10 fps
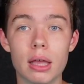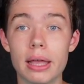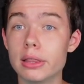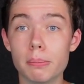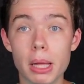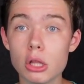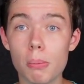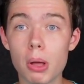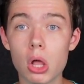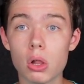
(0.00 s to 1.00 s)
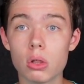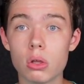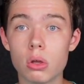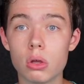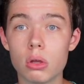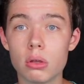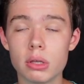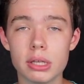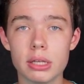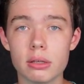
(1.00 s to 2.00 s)
And LaMelo Ball.
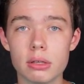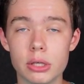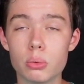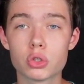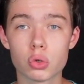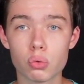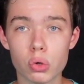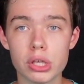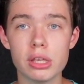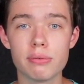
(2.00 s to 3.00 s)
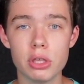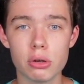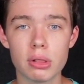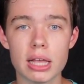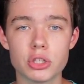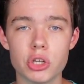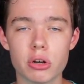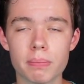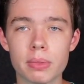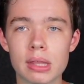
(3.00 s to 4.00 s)
He was the rookie of the year last
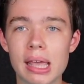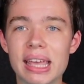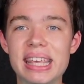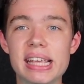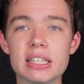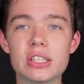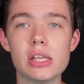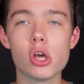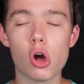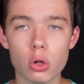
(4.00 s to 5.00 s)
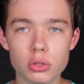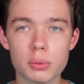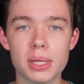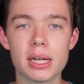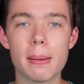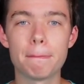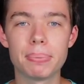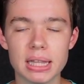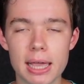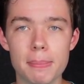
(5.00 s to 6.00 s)
year. He is the ultimate
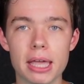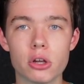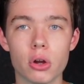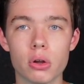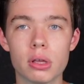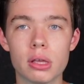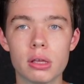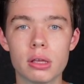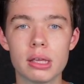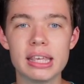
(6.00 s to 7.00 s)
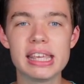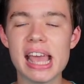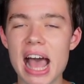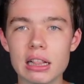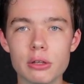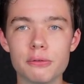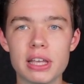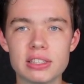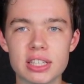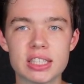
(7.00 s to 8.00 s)
playmaker. He
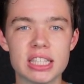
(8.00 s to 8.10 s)
elevates his